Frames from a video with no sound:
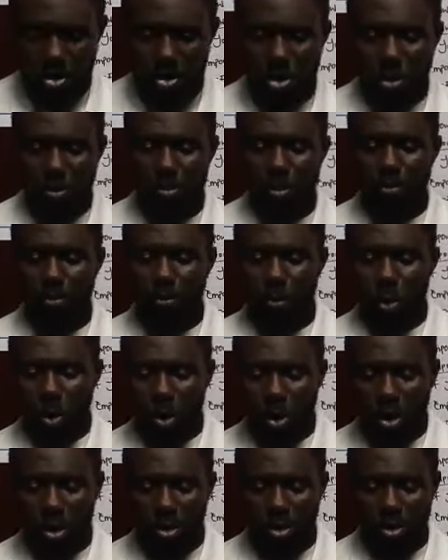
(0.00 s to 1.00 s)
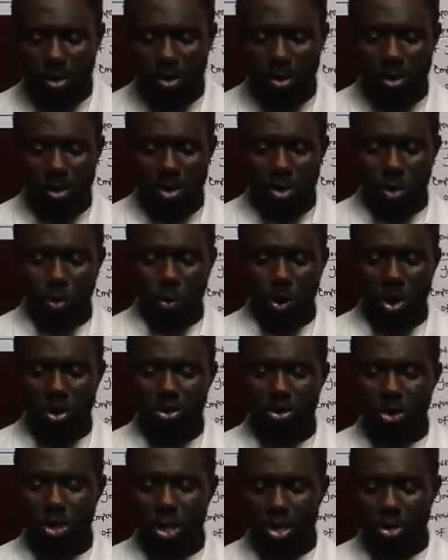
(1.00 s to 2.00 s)
Number four,
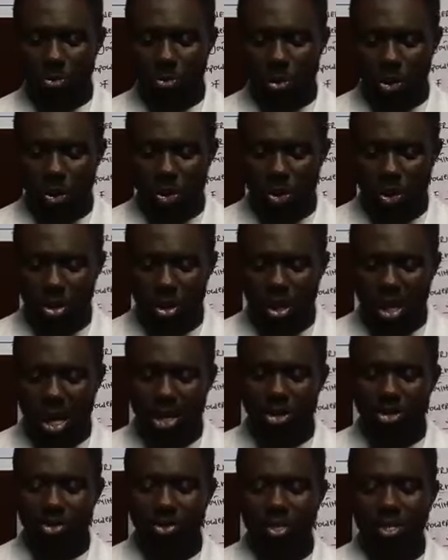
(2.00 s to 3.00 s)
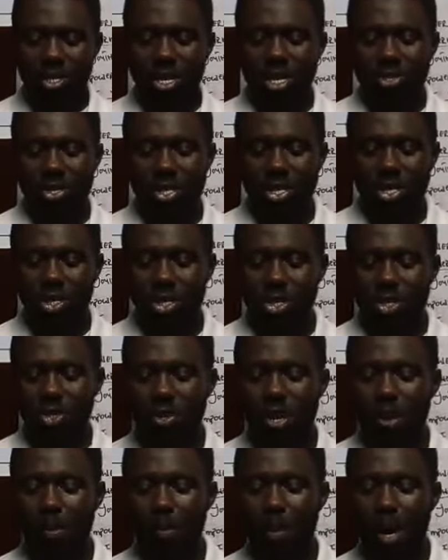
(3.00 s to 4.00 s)
wealth generation and using education
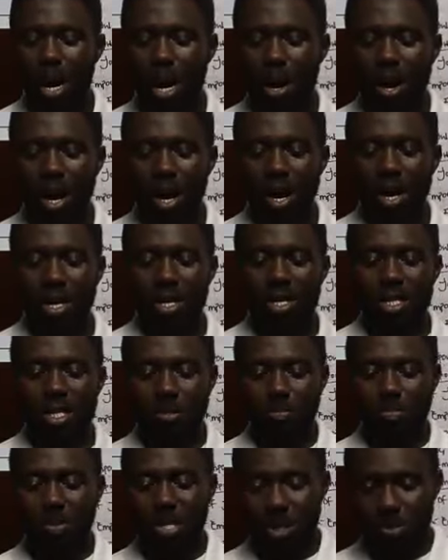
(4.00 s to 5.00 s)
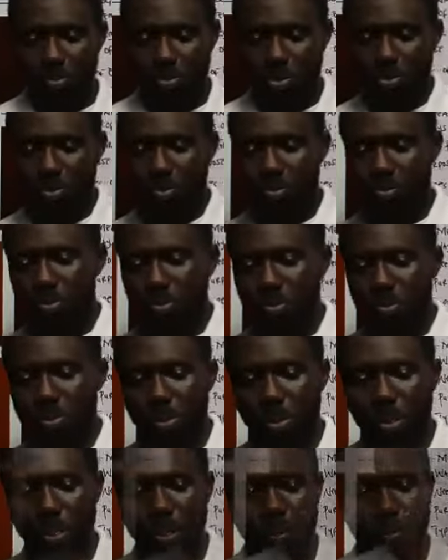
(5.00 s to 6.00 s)
to empower the people.
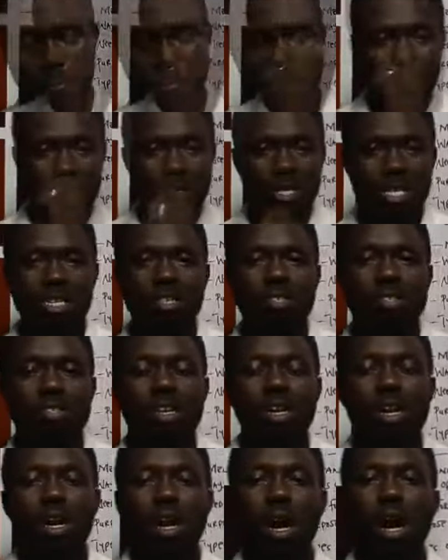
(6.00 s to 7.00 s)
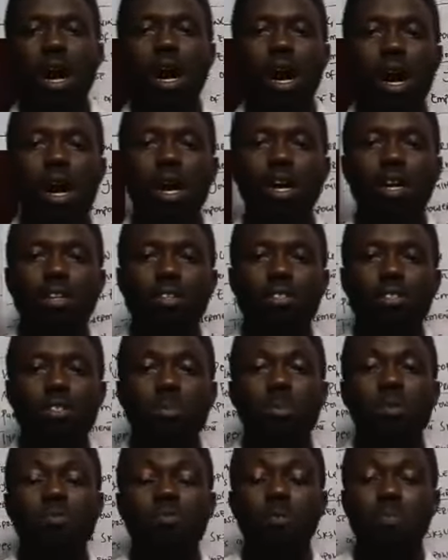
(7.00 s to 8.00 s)
All these are
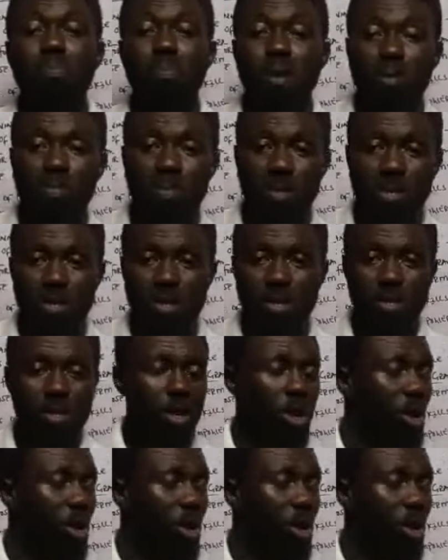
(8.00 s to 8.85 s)
some of the purpose